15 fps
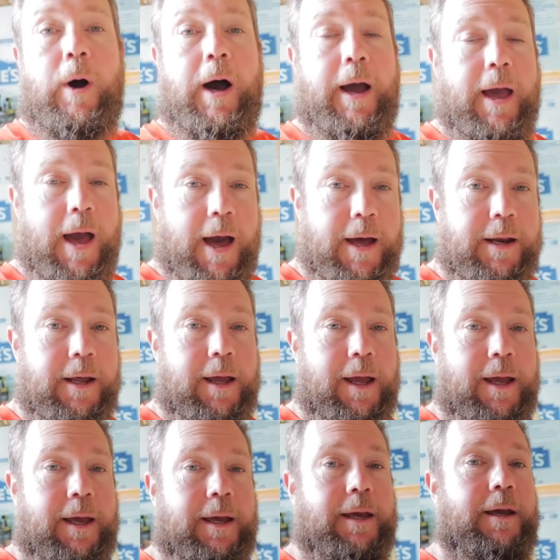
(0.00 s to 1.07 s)
I had
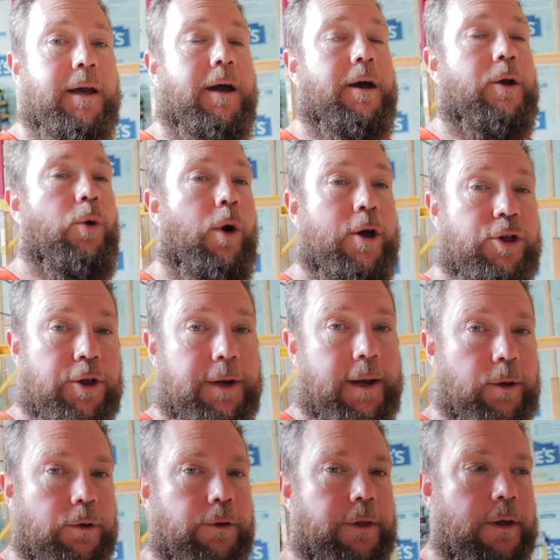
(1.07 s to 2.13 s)
a question
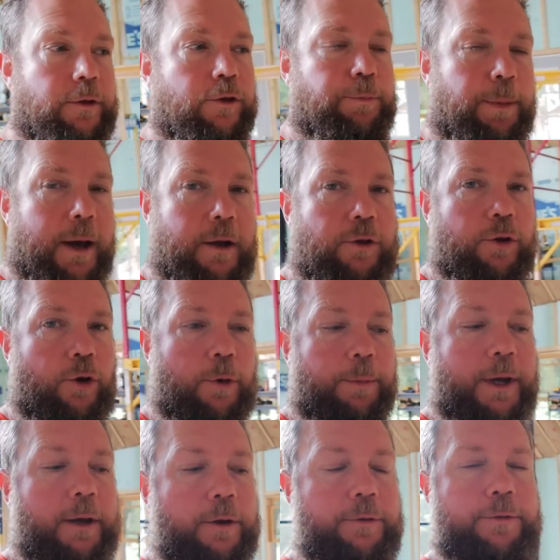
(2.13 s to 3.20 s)
out to the inspector
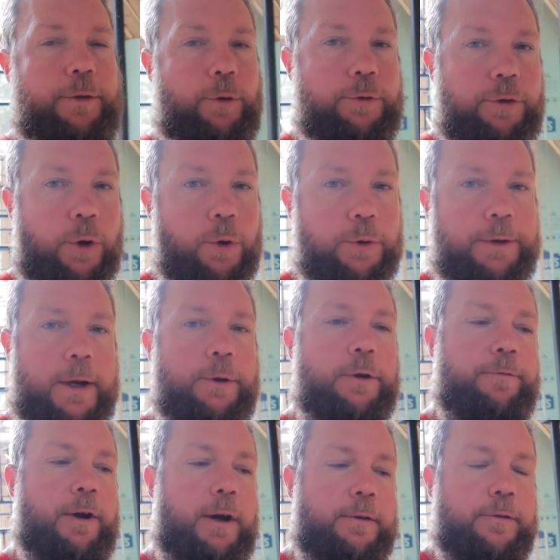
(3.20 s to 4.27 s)
because those hold down
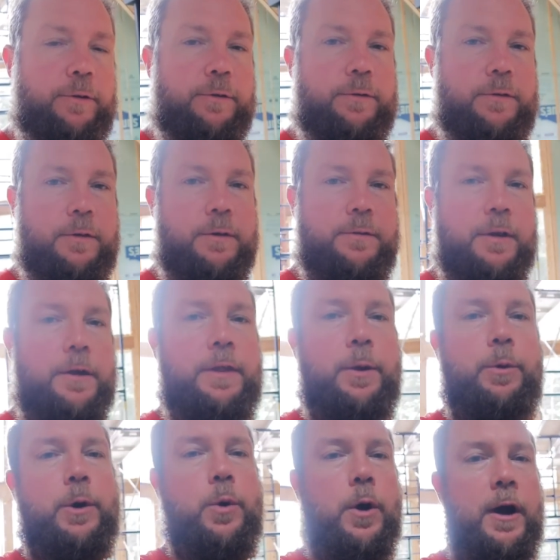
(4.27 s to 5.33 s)
devices say they
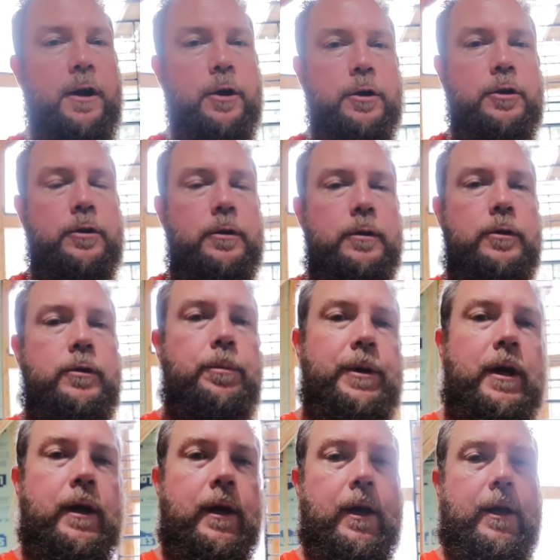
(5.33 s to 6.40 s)
require to
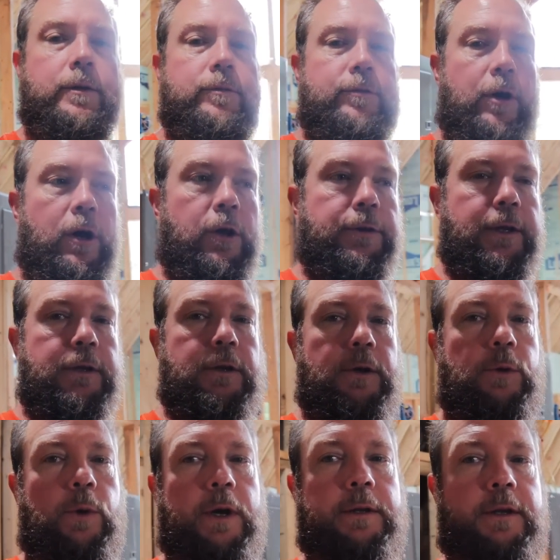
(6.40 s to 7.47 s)
be installed
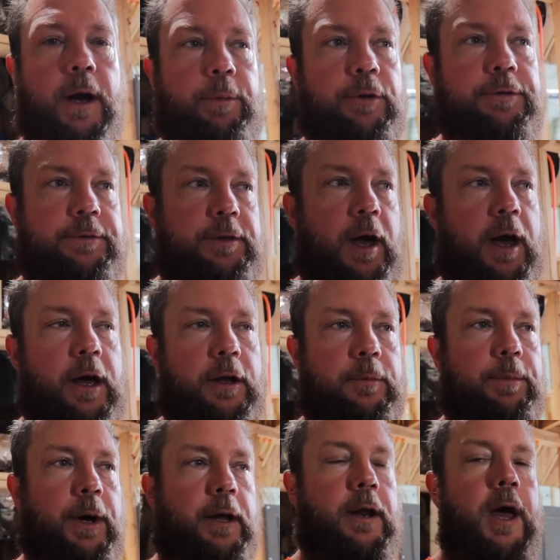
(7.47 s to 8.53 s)
into a double stud,
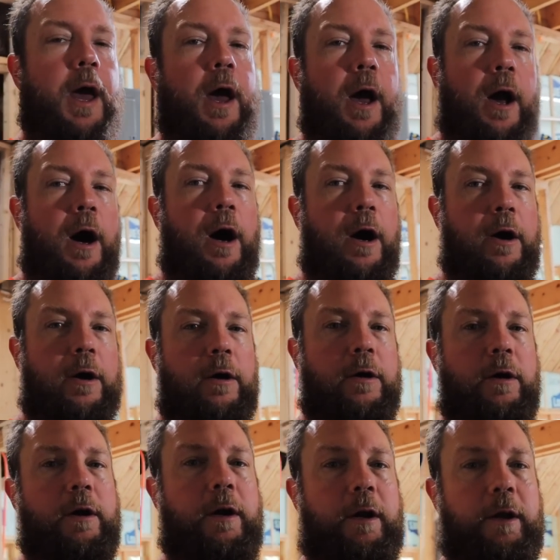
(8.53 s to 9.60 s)
but
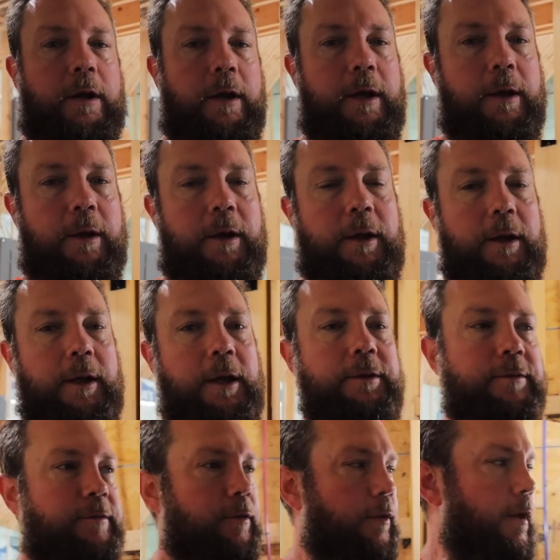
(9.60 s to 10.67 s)
our
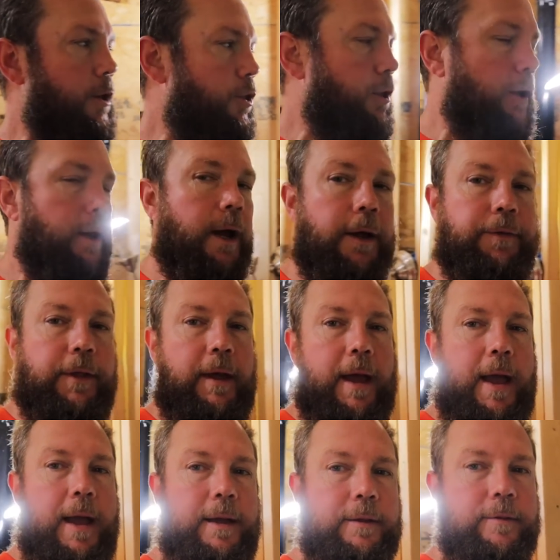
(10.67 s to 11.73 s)
installation at the
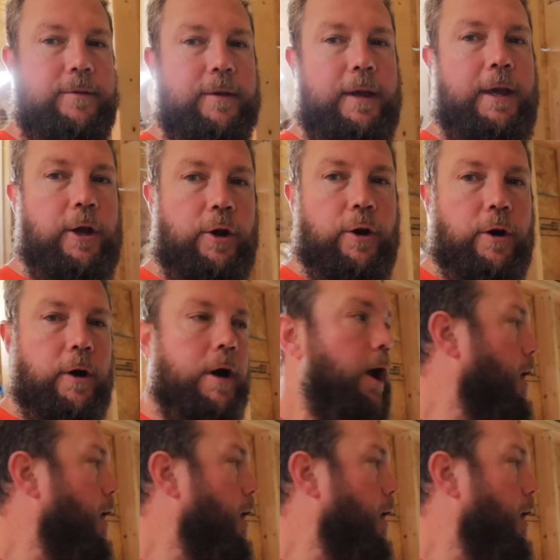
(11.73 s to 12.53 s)
ends here,